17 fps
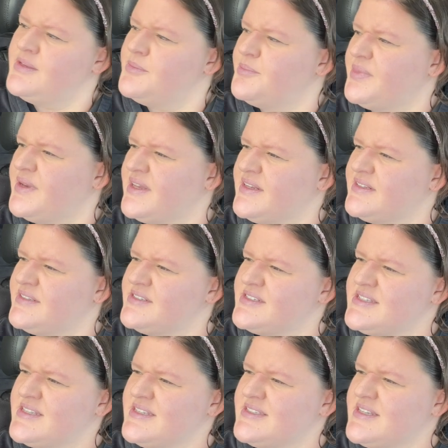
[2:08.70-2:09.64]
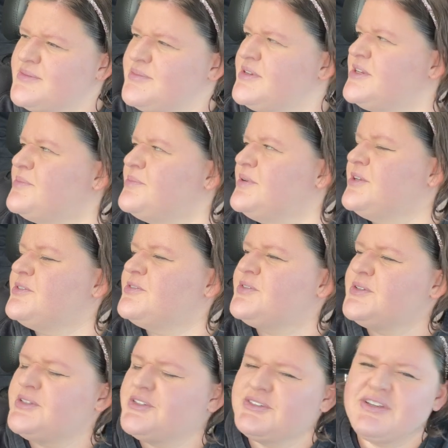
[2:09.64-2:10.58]
but since I'm in a
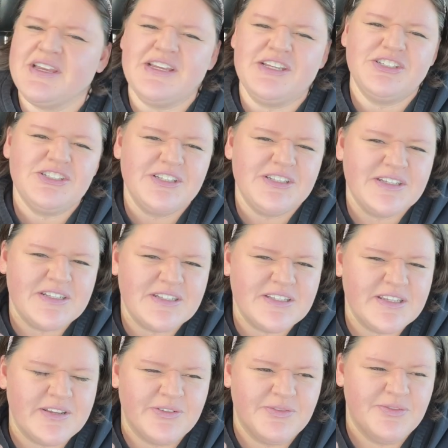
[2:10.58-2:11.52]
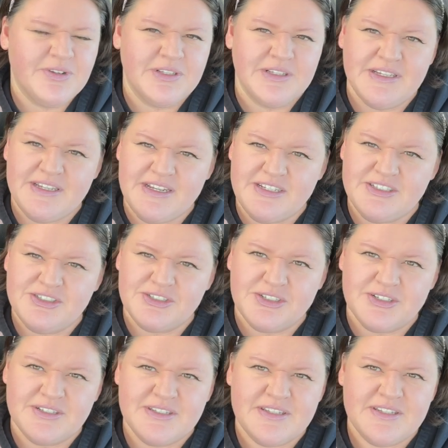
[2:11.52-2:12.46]
beautiful location that's like full of
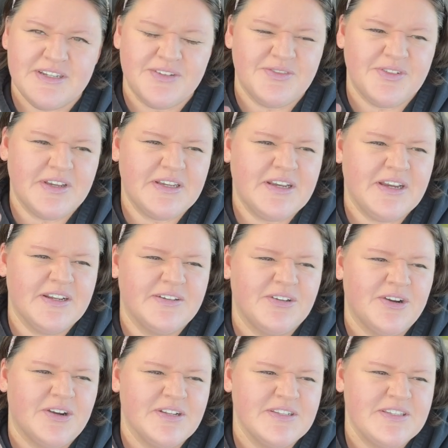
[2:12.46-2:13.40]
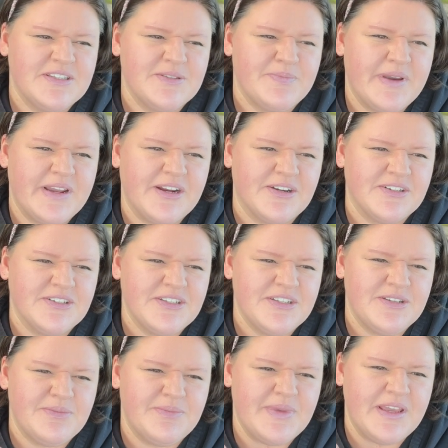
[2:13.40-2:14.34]
nature and stuff, I kind of got inspired
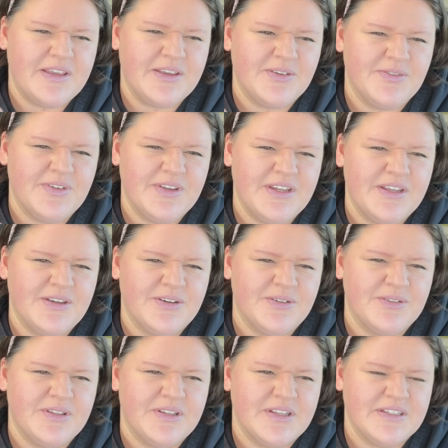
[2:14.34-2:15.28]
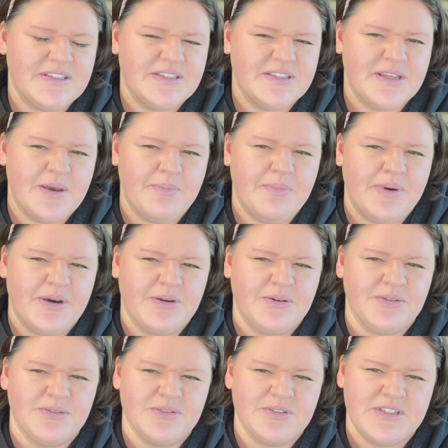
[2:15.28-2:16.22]
to make a video that's
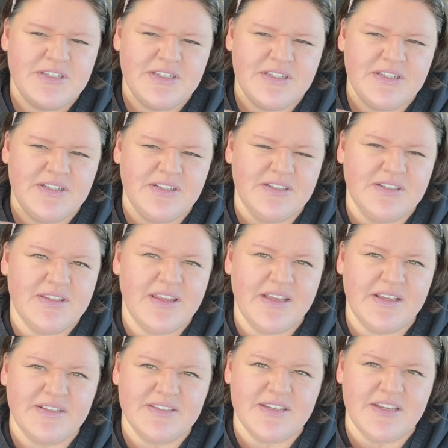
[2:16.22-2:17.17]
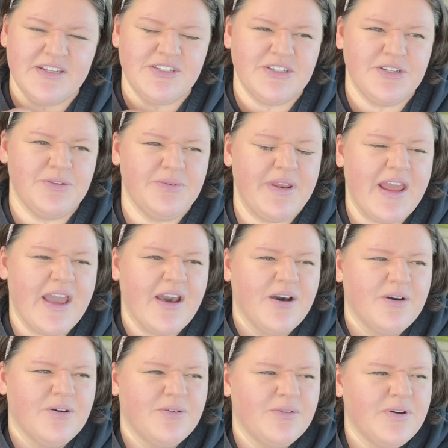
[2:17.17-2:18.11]
about things I do
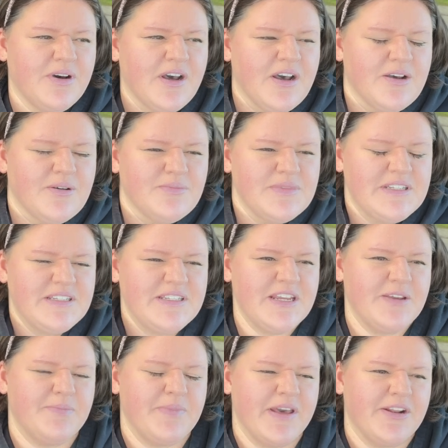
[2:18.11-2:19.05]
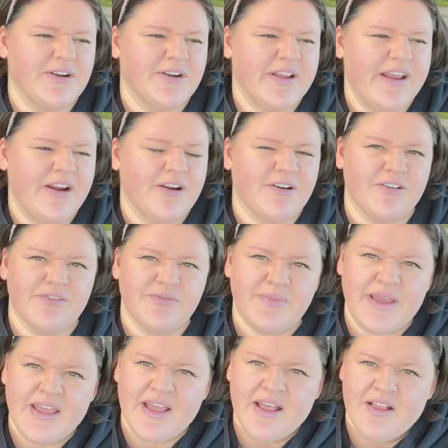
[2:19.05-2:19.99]
now um, to take better care of
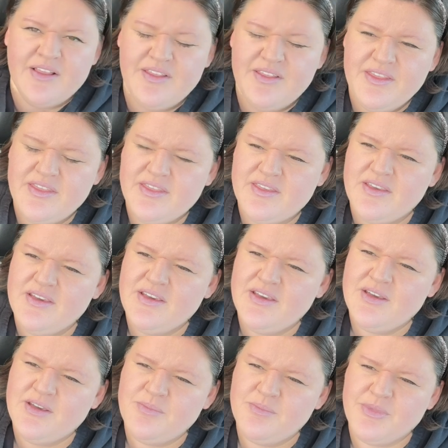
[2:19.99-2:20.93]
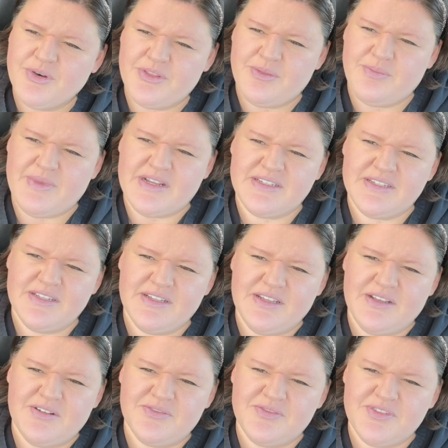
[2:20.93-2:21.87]
my health, both
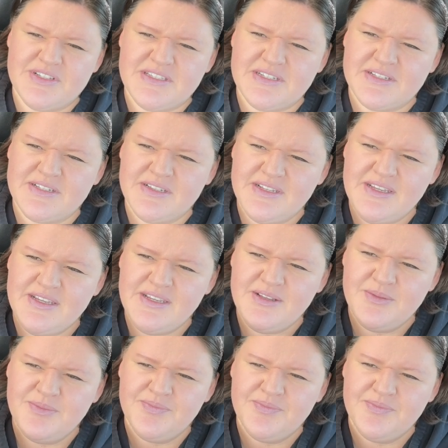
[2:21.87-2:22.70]
mentally and physically